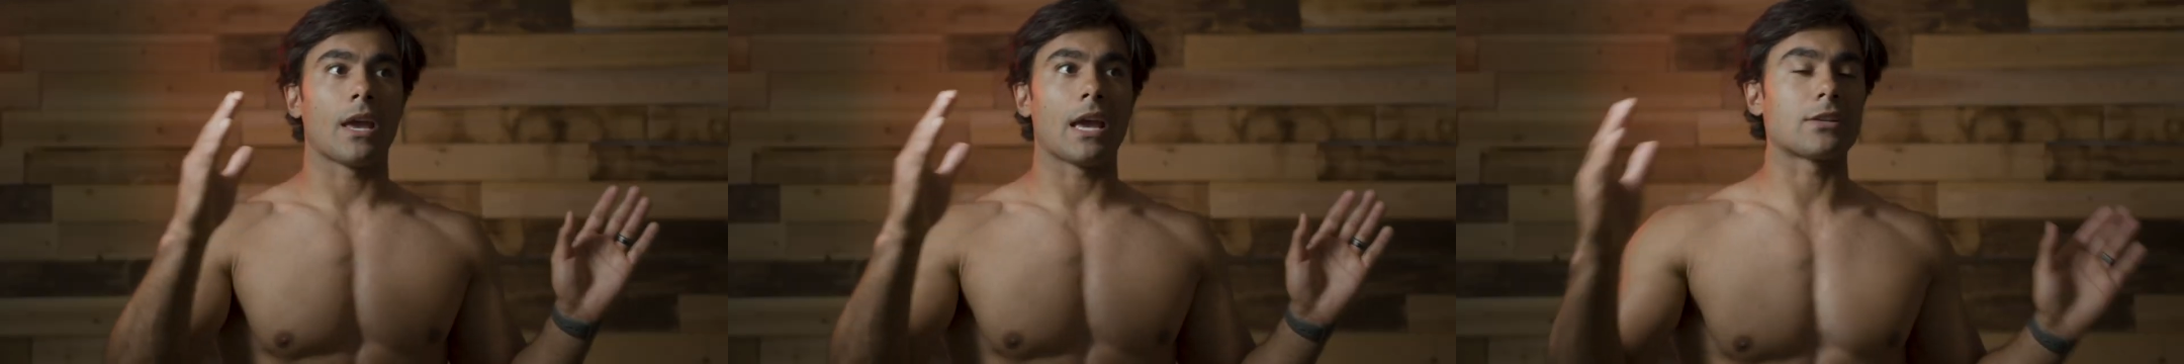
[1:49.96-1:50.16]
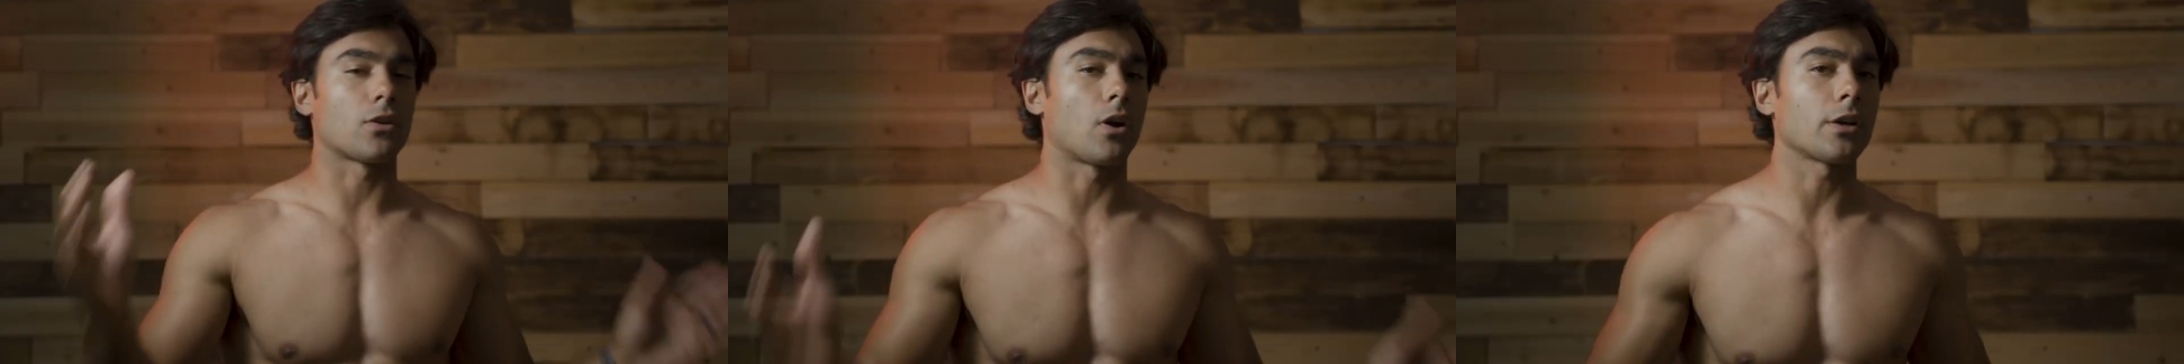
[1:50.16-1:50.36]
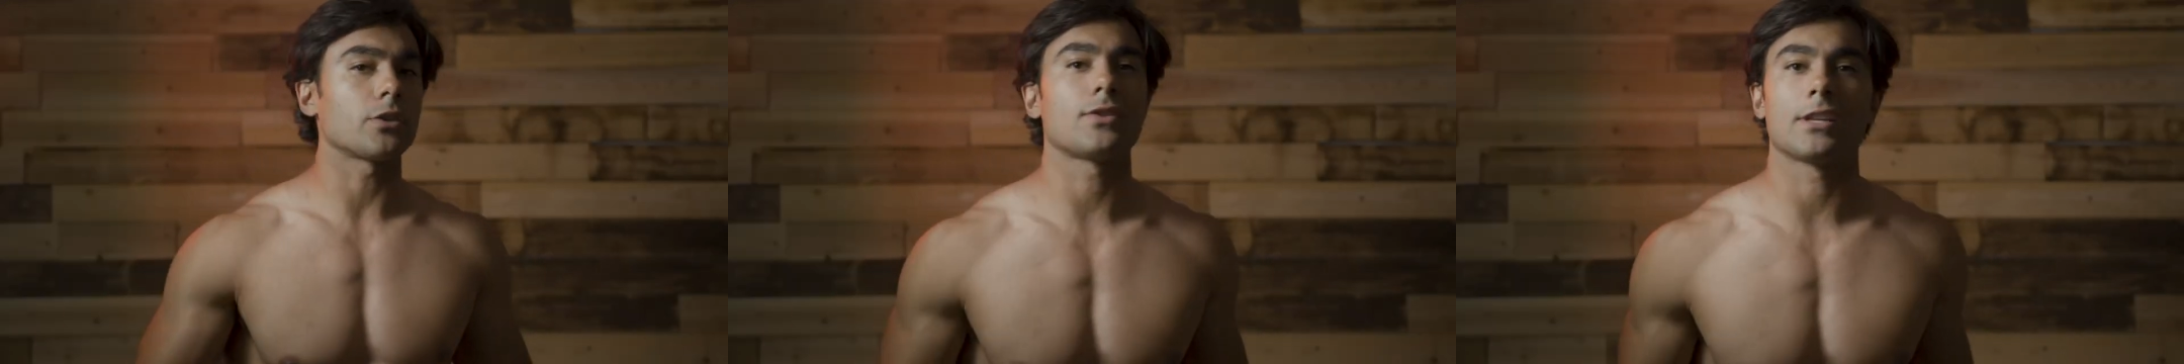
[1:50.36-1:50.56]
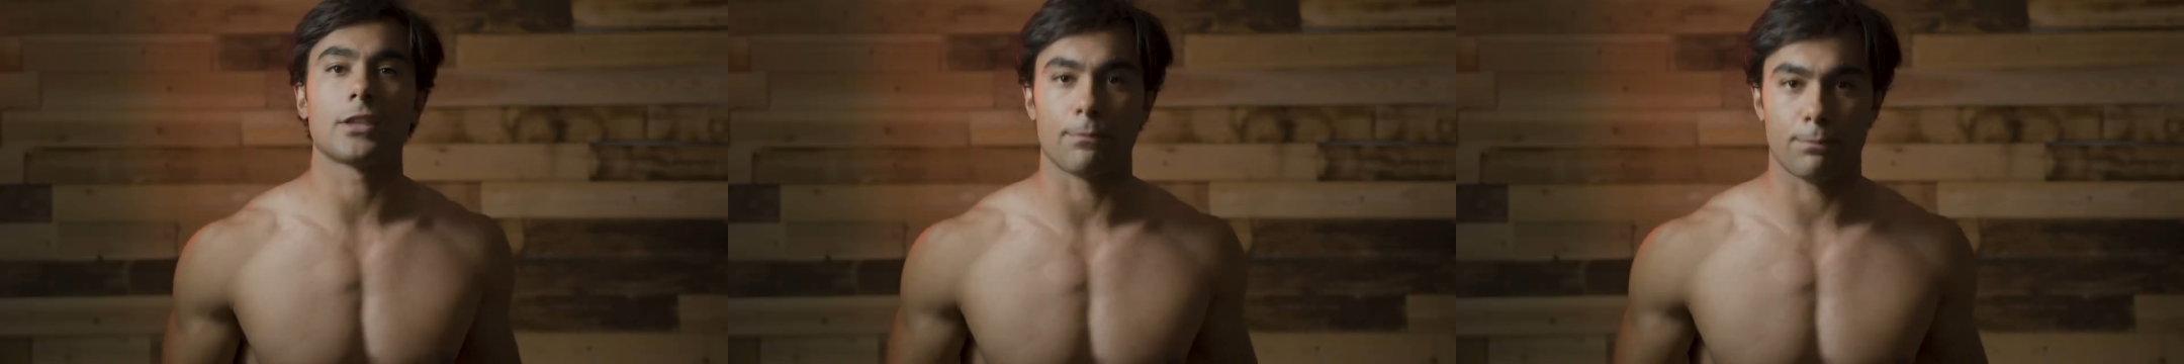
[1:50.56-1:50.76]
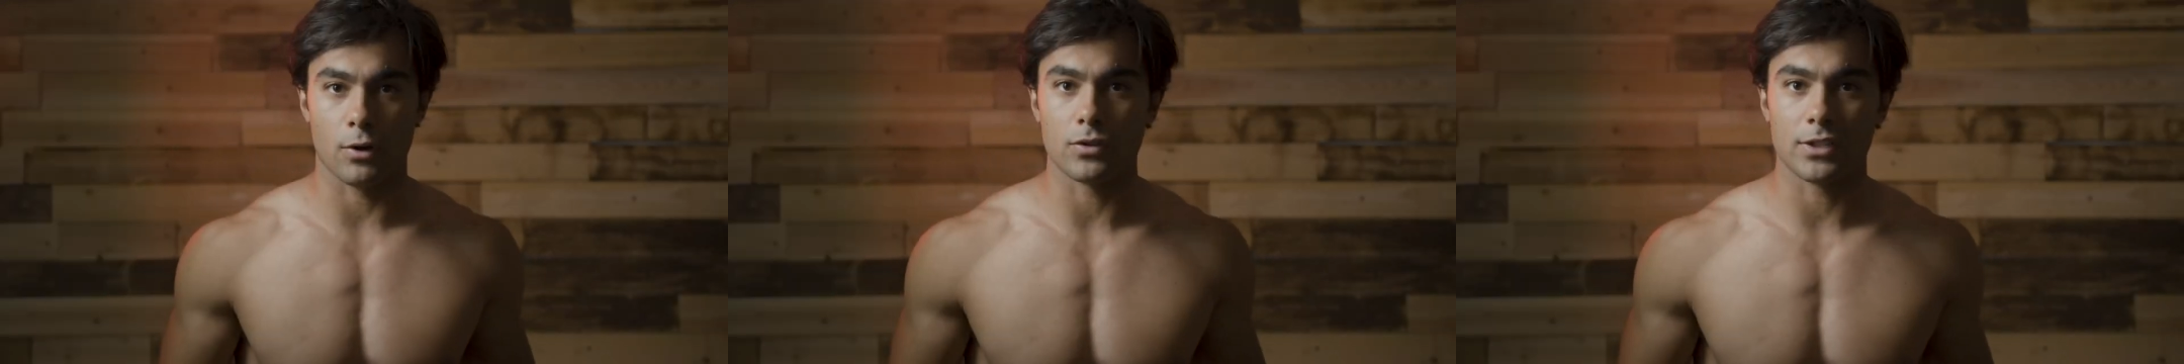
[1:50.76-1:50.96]
as long as you get
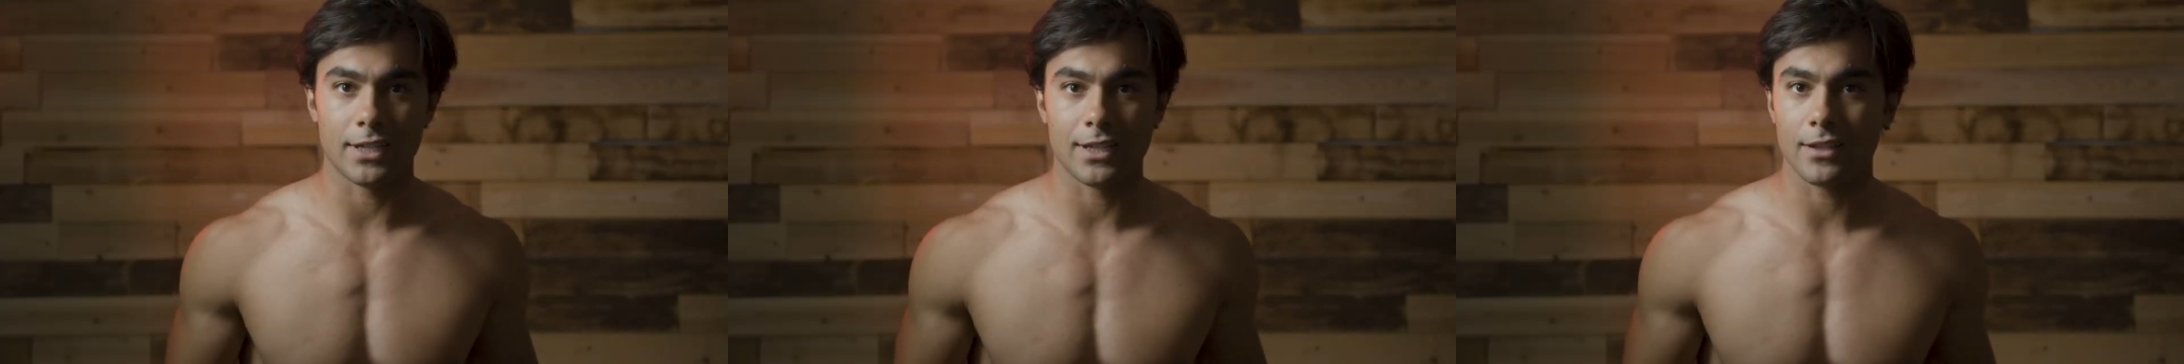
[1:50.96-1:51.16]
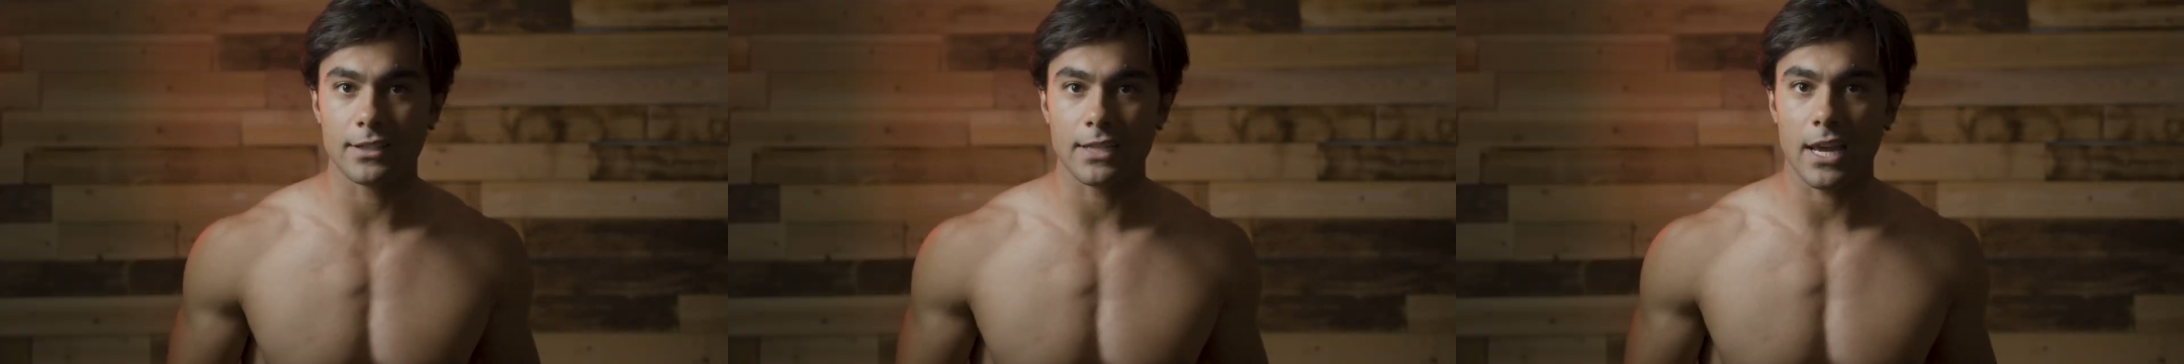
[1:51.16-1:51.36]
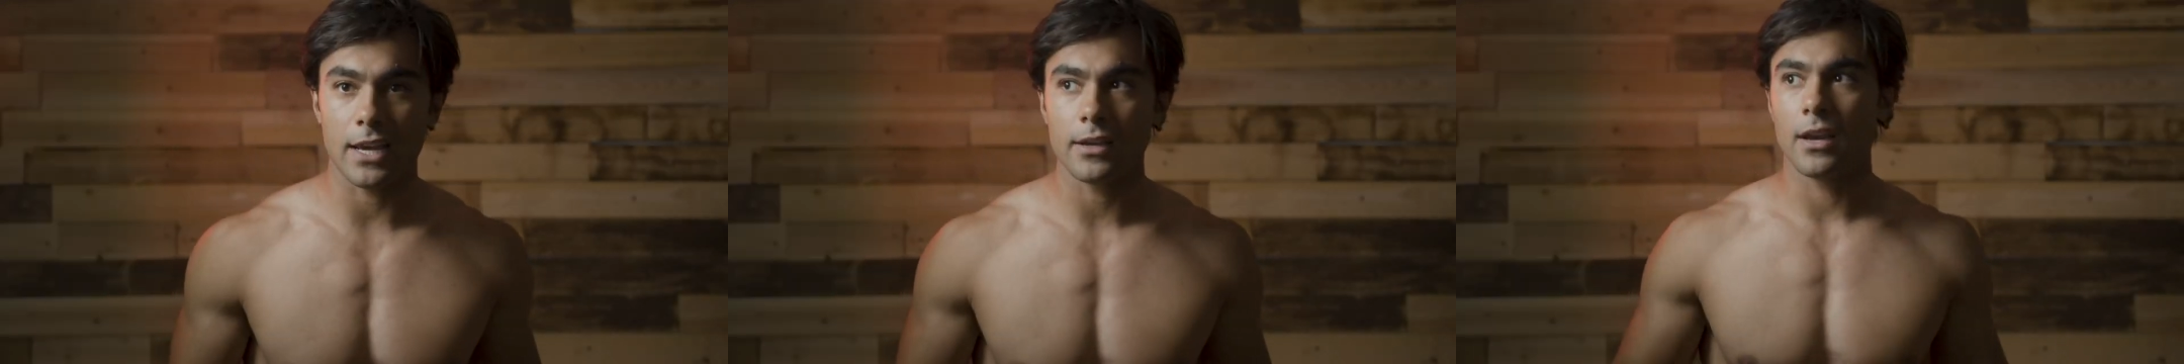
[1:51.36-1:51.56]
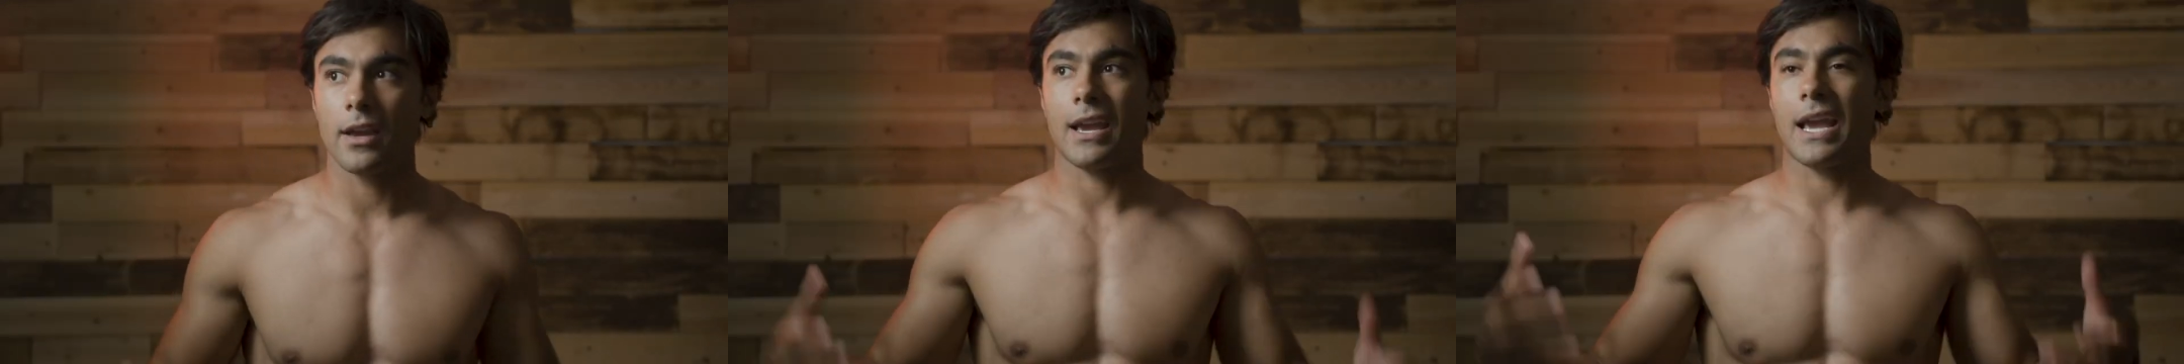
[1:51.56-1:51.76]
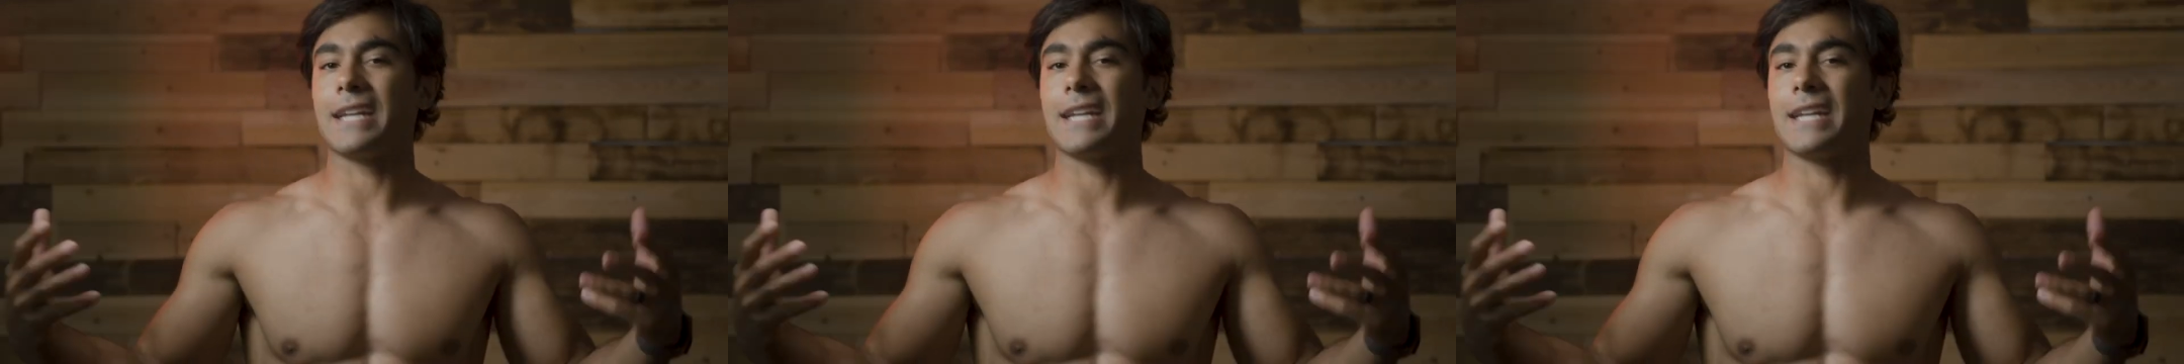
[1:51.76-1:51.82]
the protein in the day,